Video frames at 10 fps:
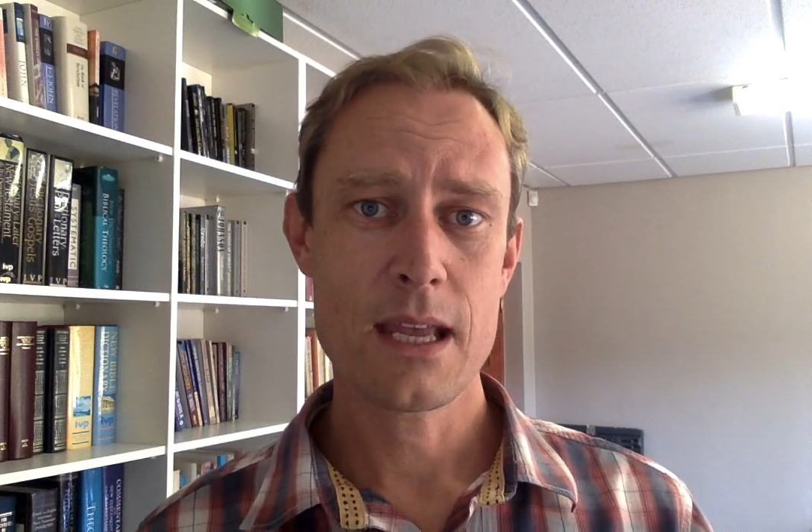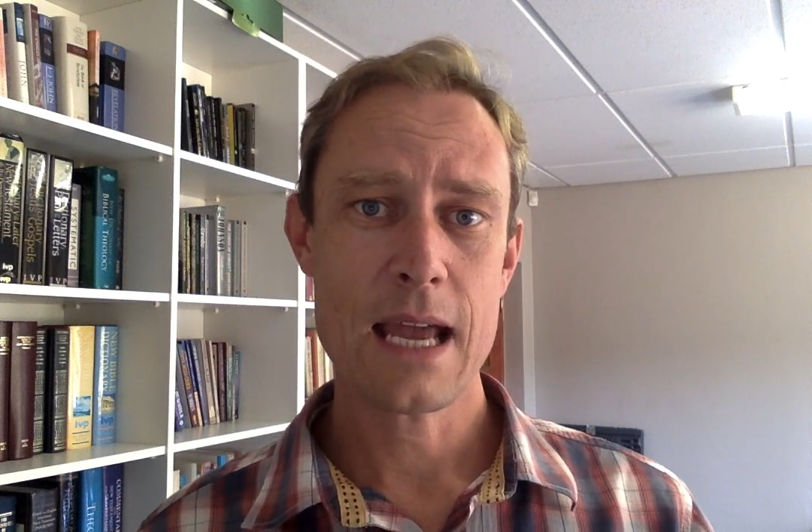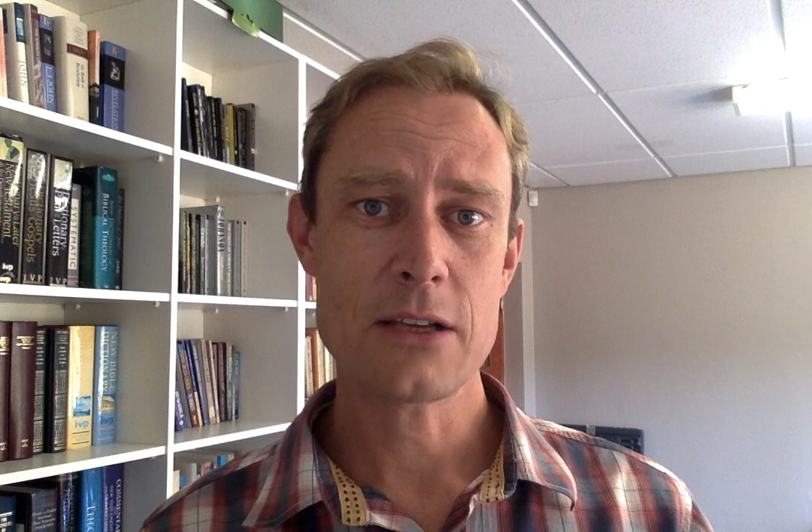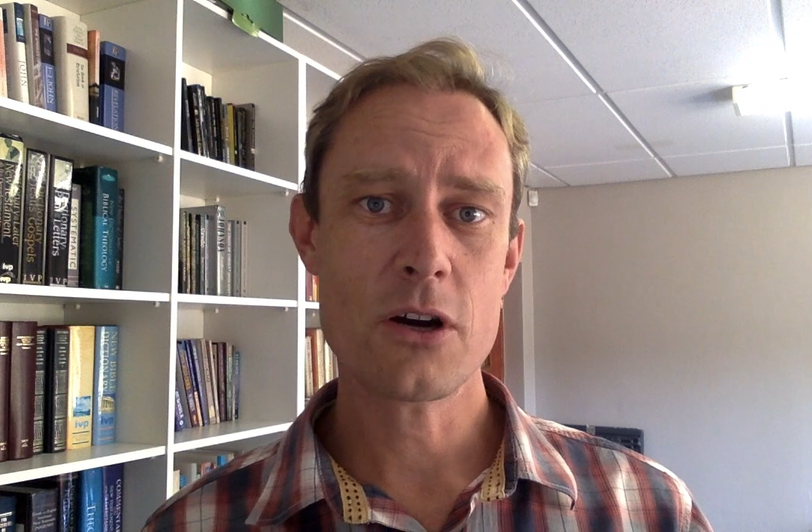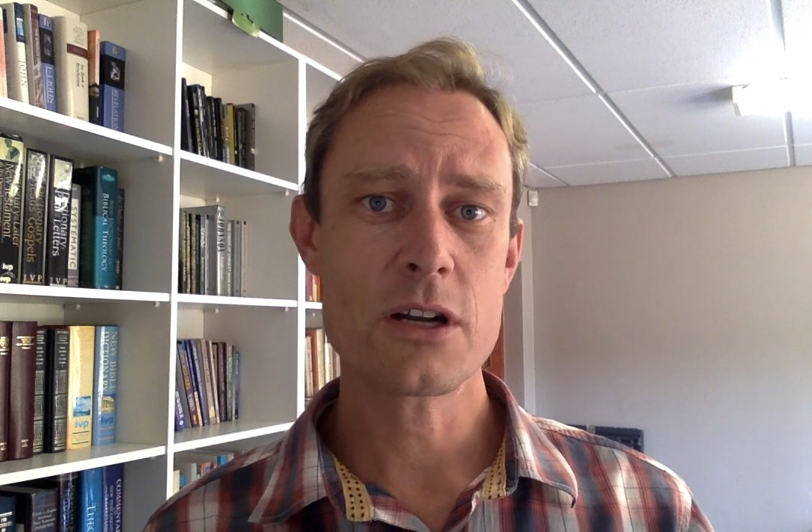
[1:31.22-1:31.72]

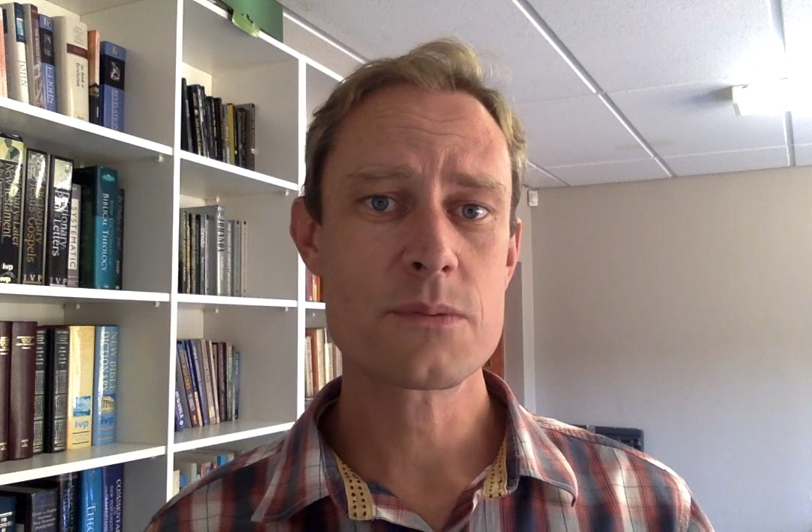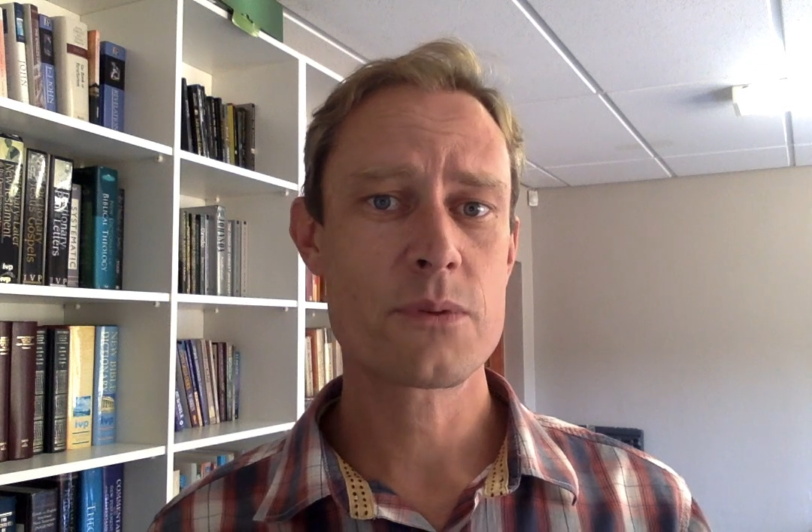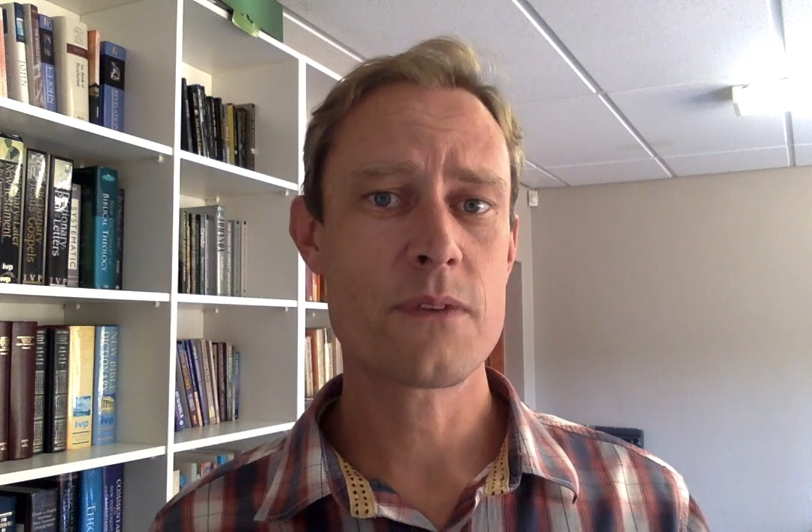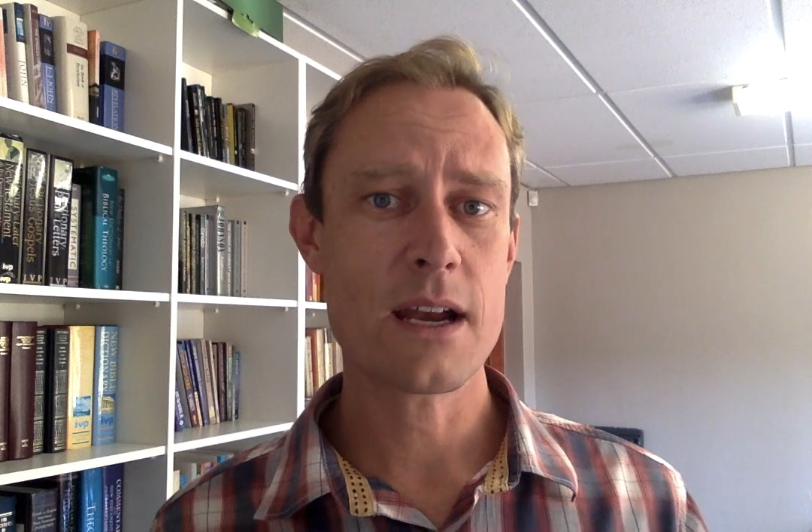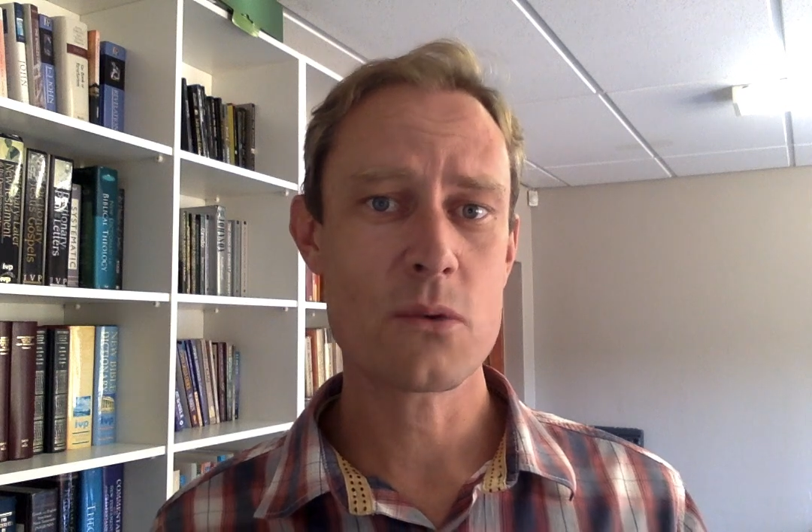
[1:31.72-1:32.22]
And God has
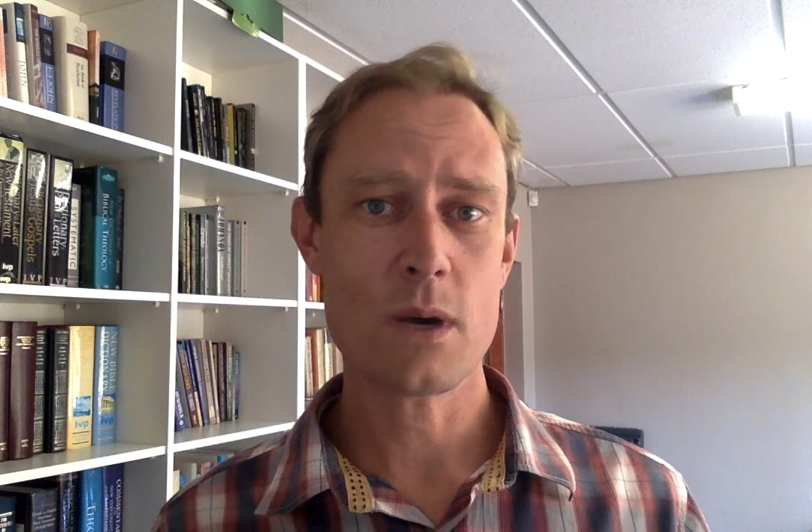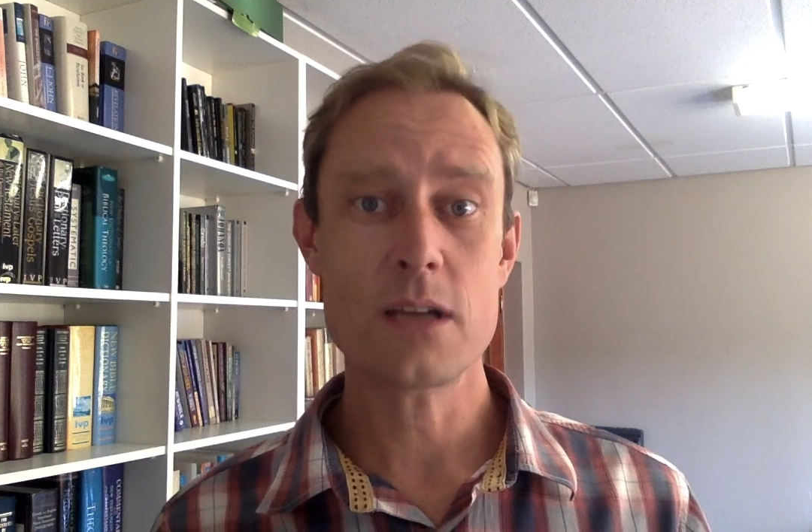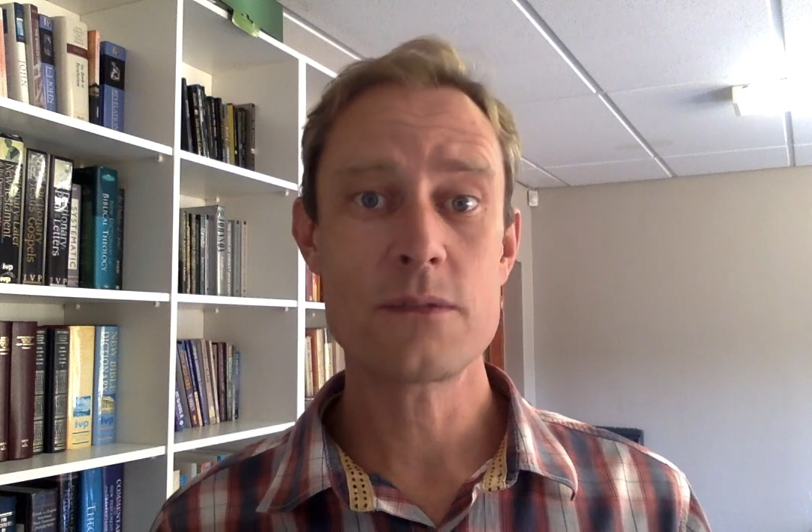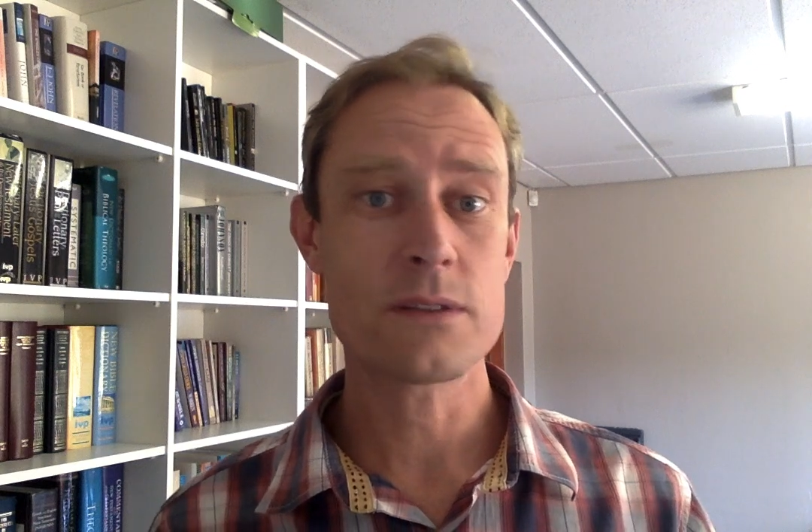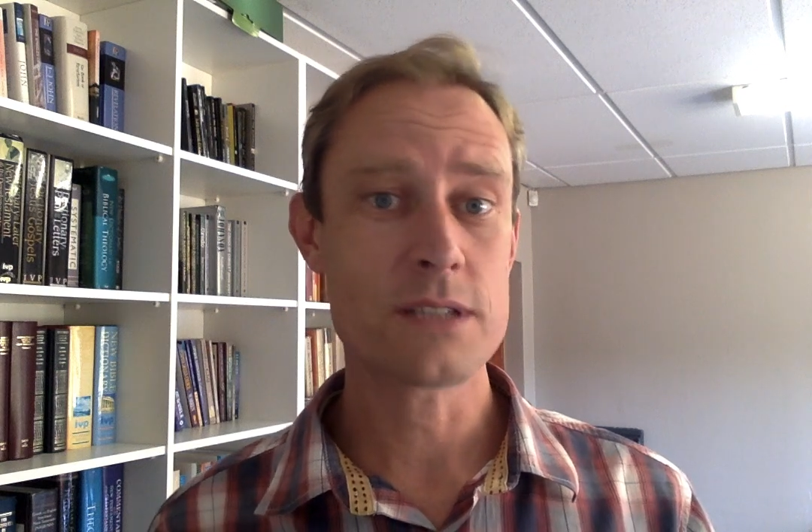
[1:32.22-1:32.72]
provided wonderful